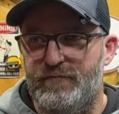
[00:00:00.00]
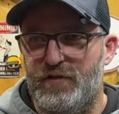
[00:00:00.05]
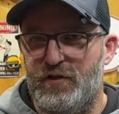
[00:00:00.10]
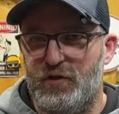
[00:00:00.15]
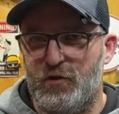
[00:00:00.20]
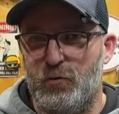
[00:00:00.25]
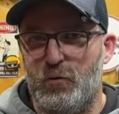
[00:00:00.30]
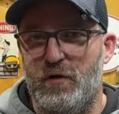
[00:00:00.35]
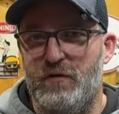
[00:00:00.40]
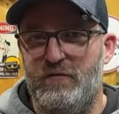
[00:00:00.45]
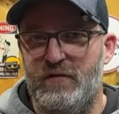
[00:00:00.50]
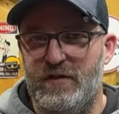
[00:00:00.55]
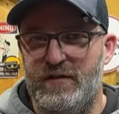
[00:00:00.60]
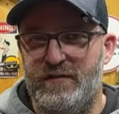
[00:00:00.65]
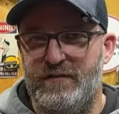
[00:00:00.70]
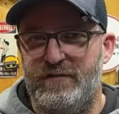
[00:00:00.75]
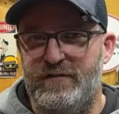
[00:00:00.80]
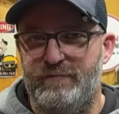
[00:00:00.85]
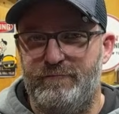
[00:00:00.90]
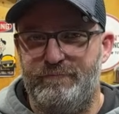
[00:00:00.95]

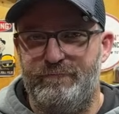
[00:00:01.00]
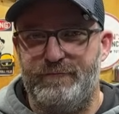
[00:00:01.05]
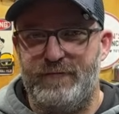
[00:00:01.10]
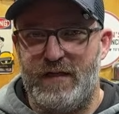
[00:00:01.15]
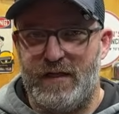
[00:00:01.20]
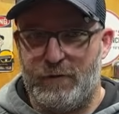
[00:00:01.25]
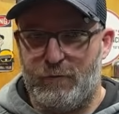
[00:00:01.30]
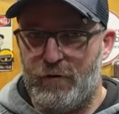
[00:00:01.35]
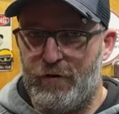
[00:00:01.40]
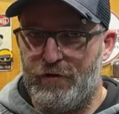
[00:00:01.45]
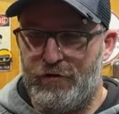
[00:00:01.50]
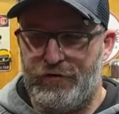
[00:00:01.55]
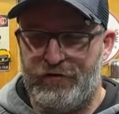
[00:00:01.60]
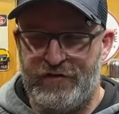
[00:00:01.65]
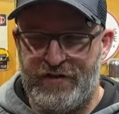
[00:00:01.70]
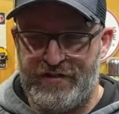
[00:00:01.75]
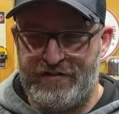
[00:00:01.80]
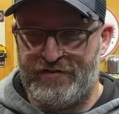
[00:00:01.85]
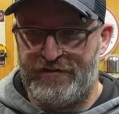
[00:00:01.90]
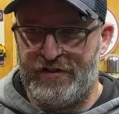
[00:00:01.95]
equivalent, like whether
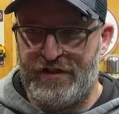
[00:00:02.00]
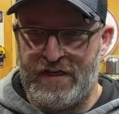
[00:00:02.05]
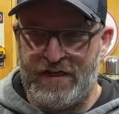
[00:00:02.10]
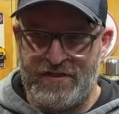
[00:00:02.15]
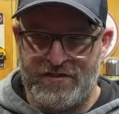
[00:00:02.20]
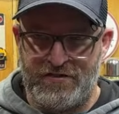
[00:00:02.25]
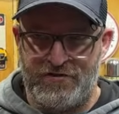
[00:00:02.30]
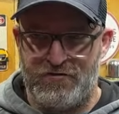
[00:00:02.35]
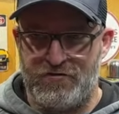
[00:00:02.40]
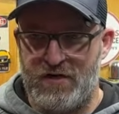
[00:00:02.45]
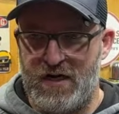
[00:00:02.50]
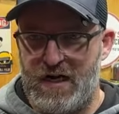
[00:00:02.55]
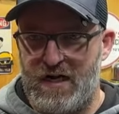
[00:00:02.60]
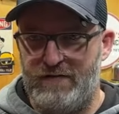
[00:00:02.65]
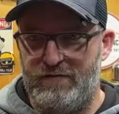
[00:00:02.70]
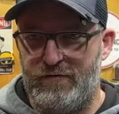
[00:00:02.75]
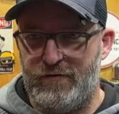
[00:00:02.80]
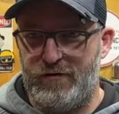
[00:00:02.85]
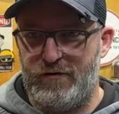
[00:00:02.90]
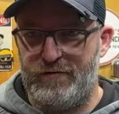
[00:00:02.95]
it's installation
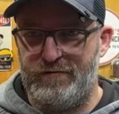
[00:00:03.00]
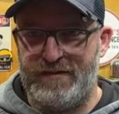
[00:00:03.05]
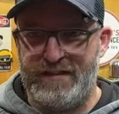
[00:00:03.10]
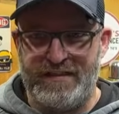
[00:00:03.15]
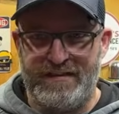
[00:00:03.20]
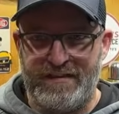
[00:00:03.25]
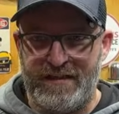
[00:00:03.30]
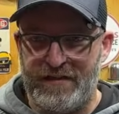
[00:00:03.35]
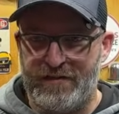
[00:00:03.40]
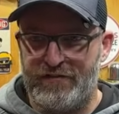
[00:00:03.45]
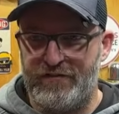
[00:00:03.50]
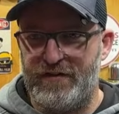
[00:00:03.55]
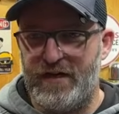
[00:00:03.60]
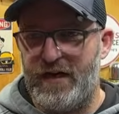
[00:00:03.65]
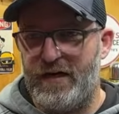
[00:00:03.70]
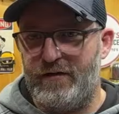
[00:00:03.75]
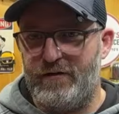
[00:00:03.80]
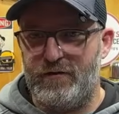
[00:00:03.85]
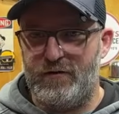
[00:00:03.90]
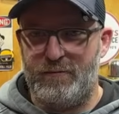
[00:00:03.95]
driver, detail
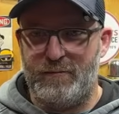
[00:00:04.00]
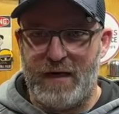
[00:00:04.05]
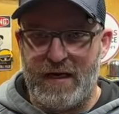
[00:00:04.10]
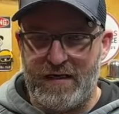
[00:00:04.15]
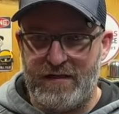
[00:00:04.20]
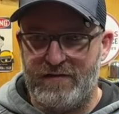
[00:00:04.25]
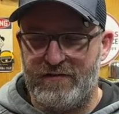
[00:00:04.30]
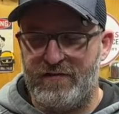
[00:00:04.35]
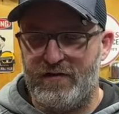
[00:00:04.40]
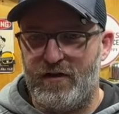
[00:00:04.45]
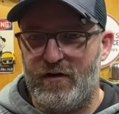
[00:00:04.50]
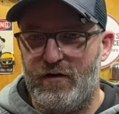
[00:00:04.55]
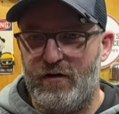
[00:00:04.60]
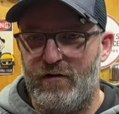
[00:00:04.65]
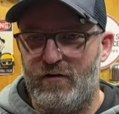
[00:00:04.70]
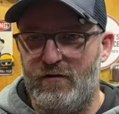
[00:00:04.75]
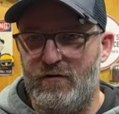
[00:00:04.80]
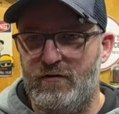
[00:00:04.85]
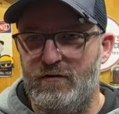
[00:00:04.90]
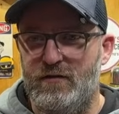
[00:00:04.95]
sander,
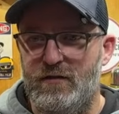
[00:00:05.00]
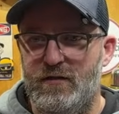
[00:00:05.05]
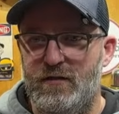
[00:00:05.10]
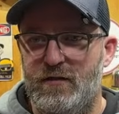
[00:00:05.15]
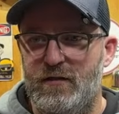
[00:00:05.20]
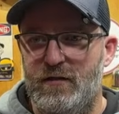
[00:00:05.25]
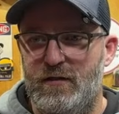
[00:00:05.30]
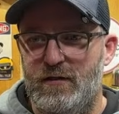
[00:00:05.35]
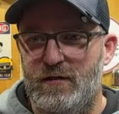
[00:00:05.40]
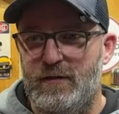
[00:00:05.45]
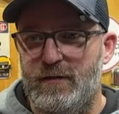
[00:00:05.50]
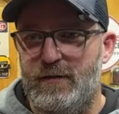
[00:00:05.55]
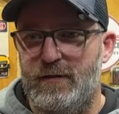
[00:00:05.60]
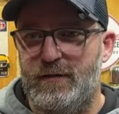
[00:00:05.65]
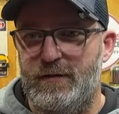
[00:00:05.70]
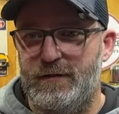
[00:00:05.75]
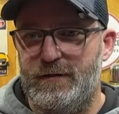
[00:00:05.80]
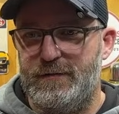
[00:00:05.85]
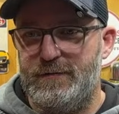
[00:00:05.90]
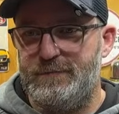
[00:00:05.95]
bandsaw,
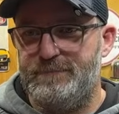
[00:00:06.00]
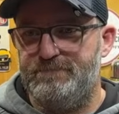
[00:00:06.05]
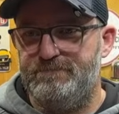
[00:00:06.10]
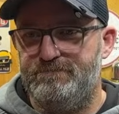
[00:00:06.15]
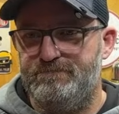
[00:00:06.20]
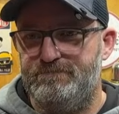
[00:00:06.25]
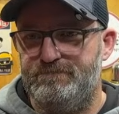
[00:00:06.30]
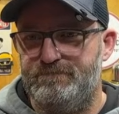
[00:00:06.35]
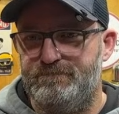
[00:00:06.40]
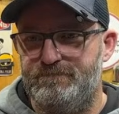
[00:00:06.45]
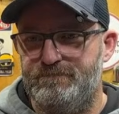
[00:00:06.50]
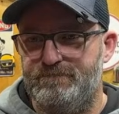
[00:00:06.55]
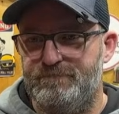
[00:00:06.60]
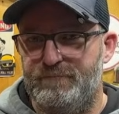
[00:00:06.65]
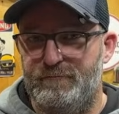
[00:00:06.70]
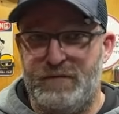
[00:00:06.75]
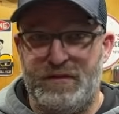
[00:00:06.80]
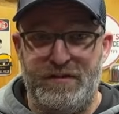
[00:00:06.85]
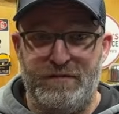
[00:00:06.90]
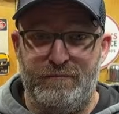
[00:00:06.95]

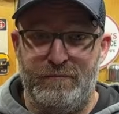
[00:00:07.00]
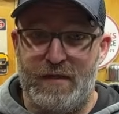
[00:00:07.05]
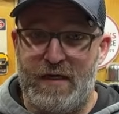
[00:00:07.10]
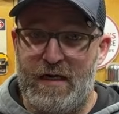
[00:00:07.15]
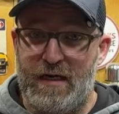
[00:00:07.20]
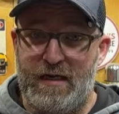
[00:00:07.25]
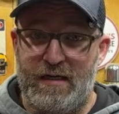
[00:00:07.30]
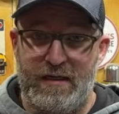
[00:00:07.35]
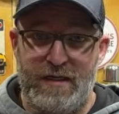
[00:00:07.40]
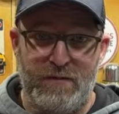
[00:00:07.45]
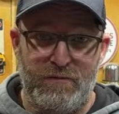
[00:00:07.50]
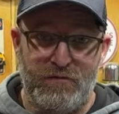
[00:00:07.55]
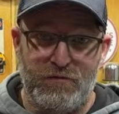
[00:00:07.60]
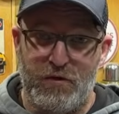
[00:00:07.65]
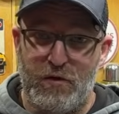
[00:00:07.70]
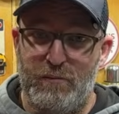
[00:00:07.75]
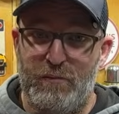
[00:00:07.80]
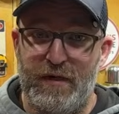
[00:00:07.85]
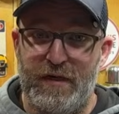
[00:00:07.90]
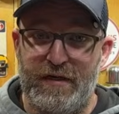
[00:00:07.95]

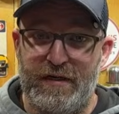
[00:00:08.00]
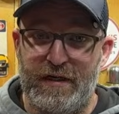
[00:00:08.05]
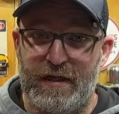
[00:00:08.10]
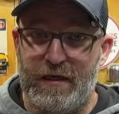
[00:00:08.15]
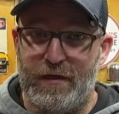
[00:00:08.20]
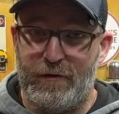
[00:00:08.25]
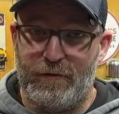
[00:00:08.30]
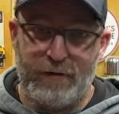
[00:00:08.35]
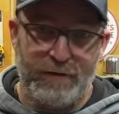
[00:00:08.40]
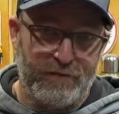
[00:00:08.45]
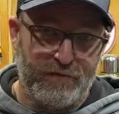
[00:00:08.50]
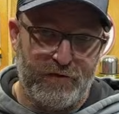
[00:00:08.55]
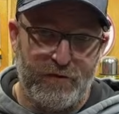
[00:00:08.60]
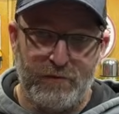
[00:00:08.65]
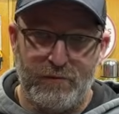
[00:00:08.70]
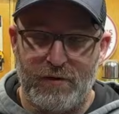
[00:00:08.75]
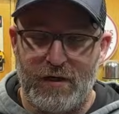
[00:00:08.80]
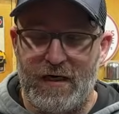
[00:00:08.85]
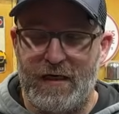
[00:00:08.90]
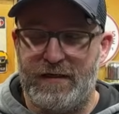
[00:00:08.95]
M12 pin nailer,
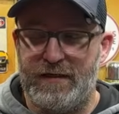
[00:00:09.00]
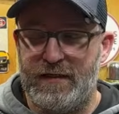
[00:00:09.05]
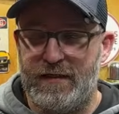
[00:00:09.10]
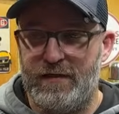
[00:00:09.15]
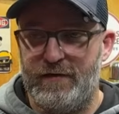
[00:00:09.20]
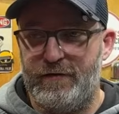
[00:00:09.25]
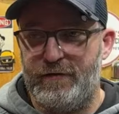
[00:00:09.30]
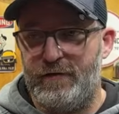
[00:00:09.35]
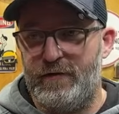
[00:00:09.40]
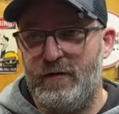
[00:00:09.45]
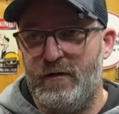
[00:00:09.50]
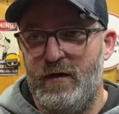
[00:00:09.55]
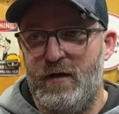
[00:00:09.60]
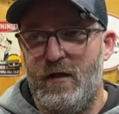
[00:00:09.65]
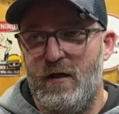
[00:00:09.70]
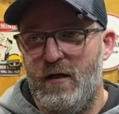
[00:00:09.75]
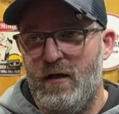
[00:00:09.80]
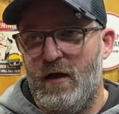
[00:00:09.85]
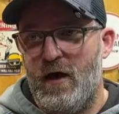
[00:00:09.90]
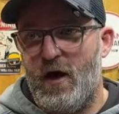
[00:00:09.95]
M12 brad nailer.
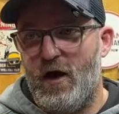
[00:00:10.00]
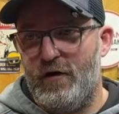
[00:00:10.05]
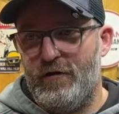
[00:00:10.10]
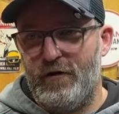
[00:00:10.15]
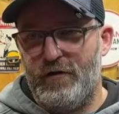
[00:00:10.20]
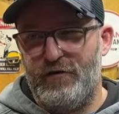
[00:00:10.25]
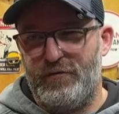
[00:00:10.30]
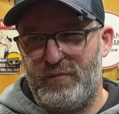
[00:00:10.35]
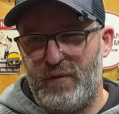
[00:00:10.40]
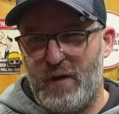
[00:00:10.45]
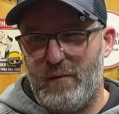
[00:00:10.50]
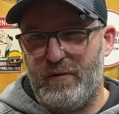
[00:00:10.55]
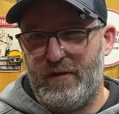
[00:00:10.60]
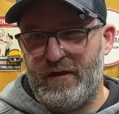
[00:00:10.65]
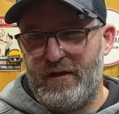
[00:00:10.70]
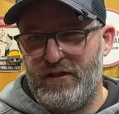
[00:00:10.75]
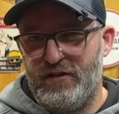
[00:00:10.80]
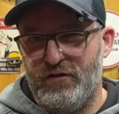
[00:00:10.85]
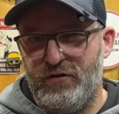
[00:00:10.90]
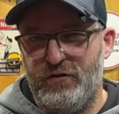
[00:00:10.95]
All those probably
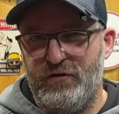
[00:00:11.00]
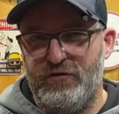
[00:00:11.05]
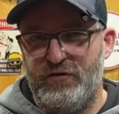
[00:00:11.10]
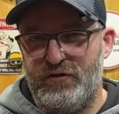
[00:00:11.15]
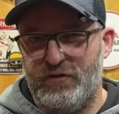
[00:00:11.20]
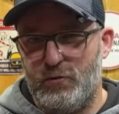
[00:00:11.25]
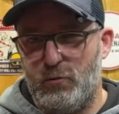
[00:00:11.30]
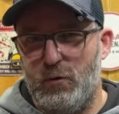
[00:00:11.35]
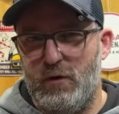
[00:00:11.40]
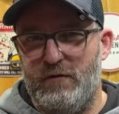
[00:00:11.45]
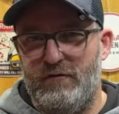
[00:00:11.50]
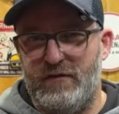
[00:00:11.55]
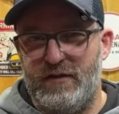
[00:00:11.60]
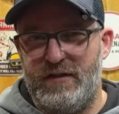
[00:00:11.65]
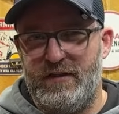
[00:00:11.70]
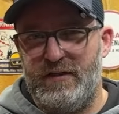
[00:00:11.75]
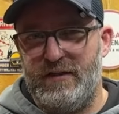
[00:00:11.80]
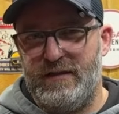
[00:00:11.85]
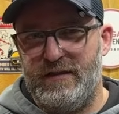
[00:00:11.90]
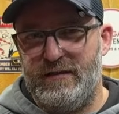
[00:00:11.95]
get used
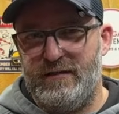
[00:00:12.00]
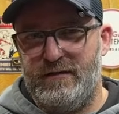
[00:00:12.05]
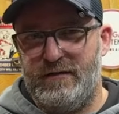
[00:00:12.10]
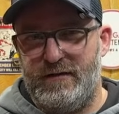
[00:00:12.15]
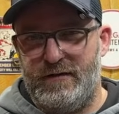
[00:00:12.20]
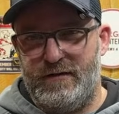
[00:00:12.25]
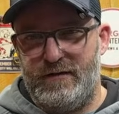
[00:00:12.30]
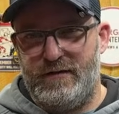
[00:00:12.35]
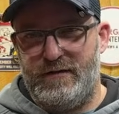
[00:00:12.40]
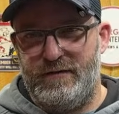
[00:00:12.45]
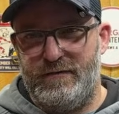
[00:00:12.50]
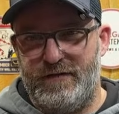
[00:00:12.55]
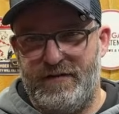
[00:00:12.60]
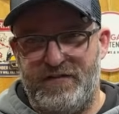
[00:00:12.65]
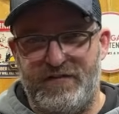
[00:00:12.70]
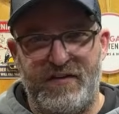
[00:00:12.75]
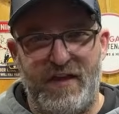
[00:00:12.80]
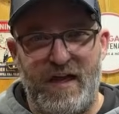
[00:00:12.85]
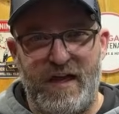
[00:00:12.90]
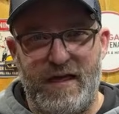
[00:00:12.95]
equivalently, the
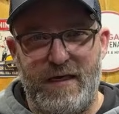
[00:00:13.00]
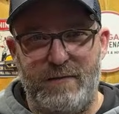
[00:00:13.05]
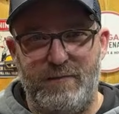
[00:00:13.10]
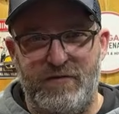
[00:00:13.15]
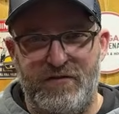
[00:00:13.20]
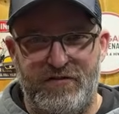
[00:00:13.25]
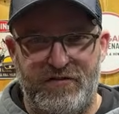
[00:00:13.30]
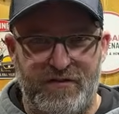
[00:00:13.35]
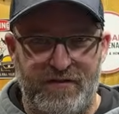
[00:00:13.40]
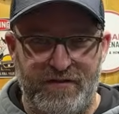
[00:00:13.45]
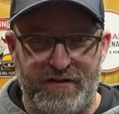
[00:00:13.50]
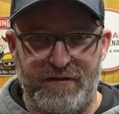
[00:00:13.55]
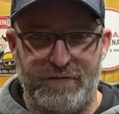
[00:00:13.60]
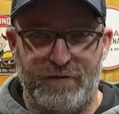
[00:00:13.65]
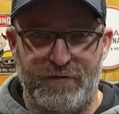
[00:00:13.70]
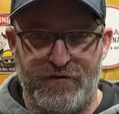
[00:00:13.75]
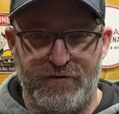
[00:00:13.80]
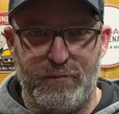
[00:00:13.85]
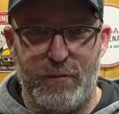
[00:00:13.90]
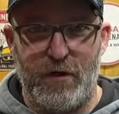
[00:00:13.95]
same, just in
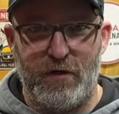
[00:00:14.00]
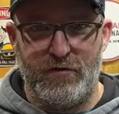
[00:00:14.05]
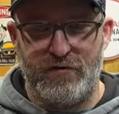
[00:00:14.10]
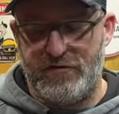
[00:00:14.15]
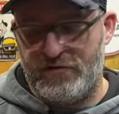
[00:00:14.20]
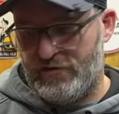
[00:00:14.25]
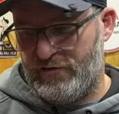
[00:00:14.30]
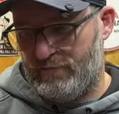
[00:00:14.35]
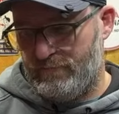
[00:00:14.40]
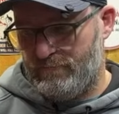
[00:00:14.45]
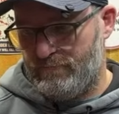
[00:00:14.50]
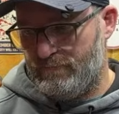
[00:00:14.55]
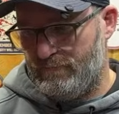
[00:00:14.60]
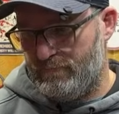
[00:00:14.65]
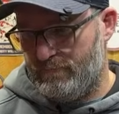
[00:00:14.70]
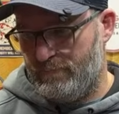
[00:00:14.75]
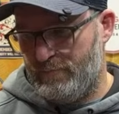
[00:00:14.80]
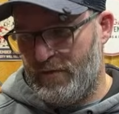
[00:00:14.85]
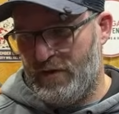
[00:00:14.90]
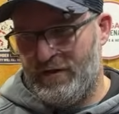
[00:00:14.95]
different spurts.
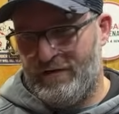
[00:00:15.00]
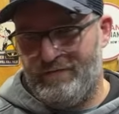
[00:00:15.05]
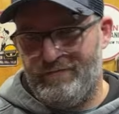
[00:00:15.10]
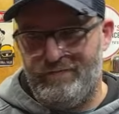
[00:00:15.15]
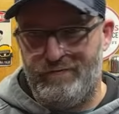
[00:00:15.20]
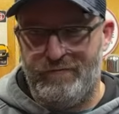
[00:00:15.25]
But